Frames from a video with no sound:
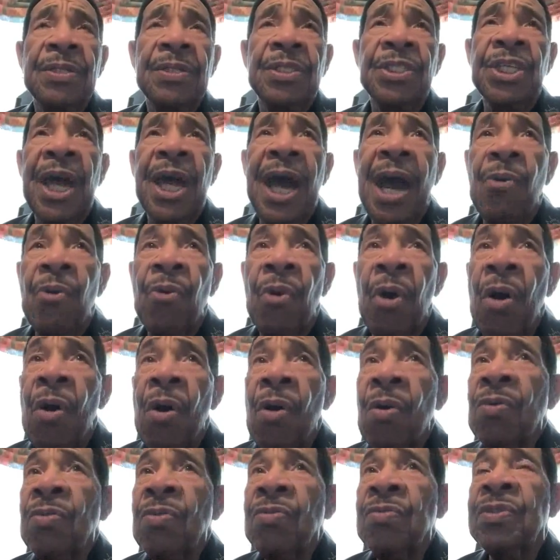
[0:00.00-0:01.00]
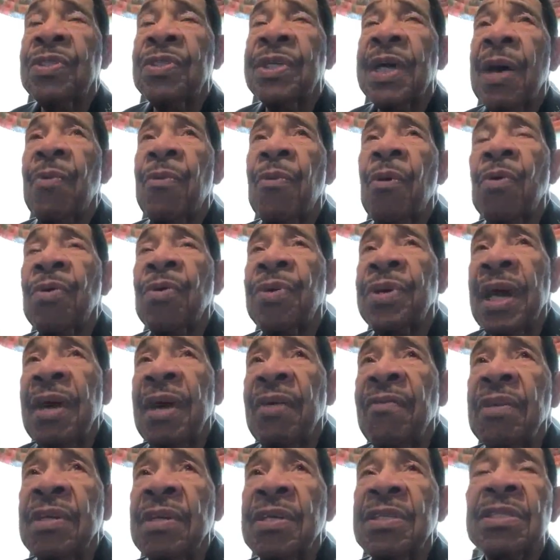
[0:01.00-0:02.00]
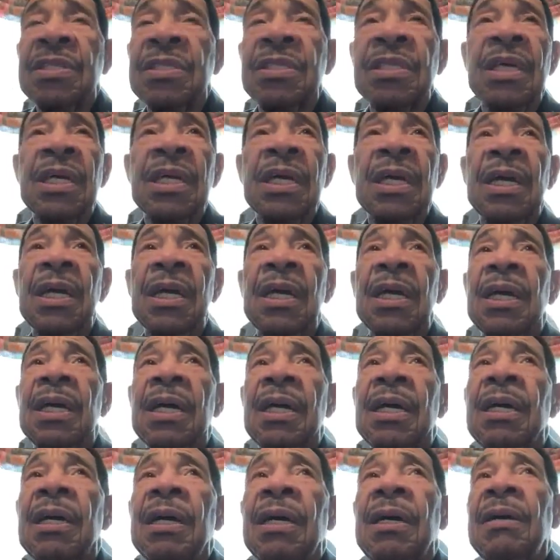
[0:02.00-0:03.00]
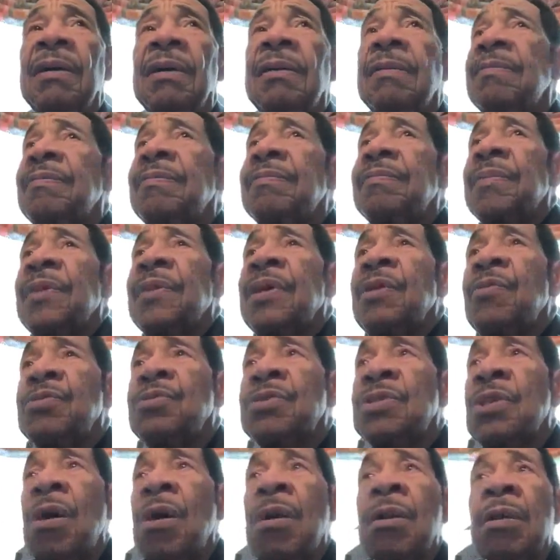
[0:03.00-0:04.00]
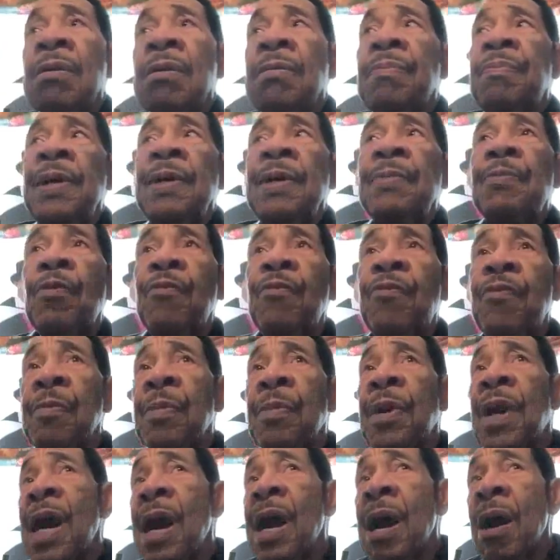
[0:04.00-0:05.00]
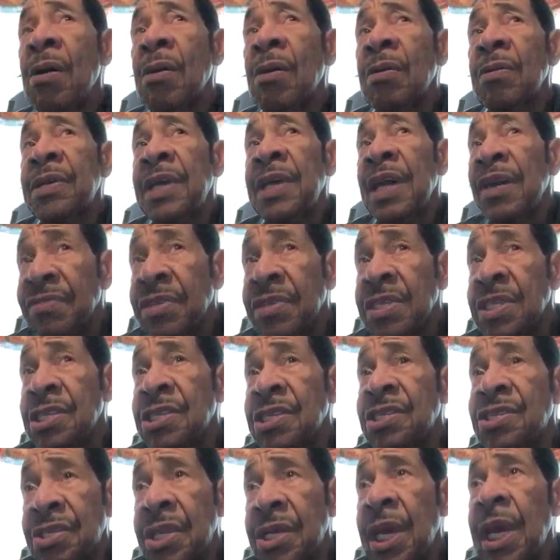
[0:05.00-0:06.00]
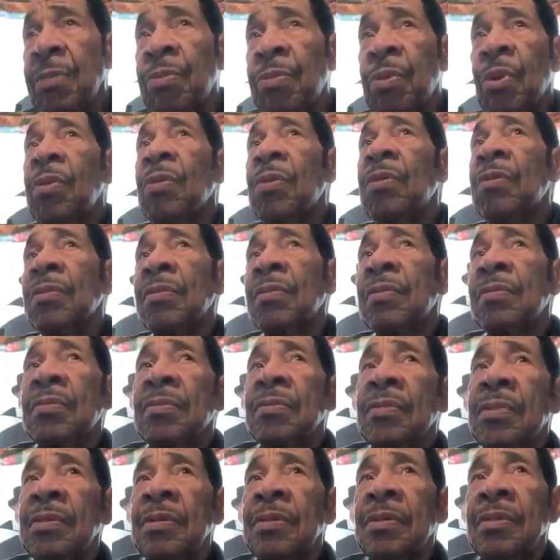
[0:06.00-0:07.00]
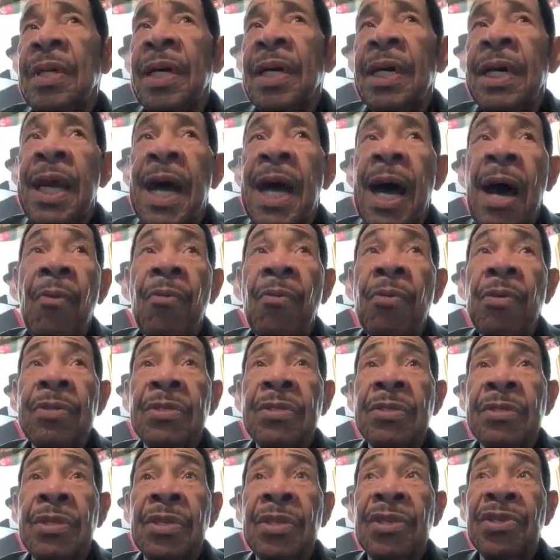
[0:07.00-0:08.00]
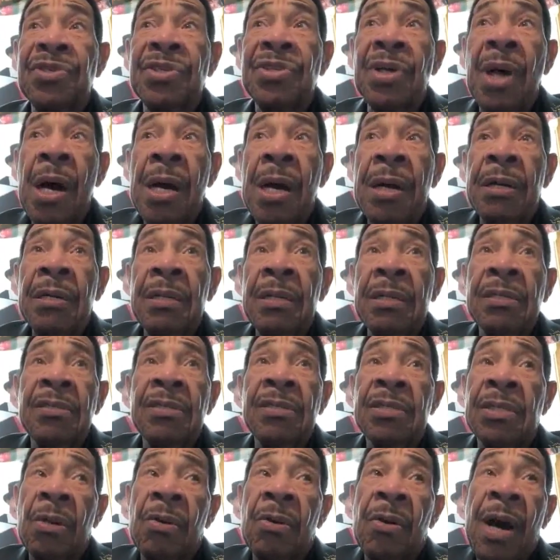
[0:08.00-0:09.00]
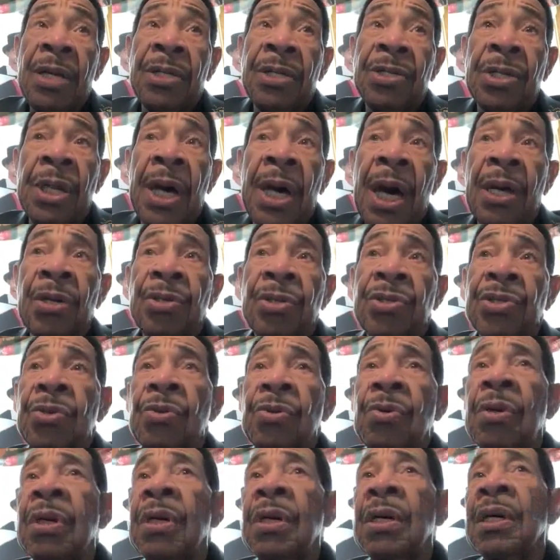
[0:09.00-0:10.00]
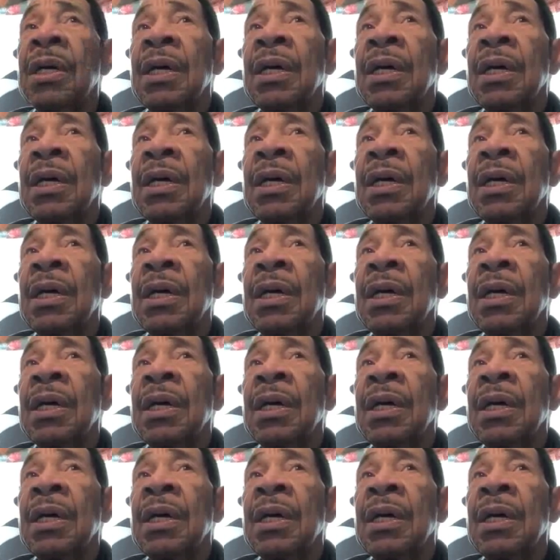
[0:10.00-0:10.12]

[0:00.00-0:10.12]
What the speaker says: Tyrone Davis. It was all of the people from Carl Davis's stable. And I was the starter, and so I took out a tour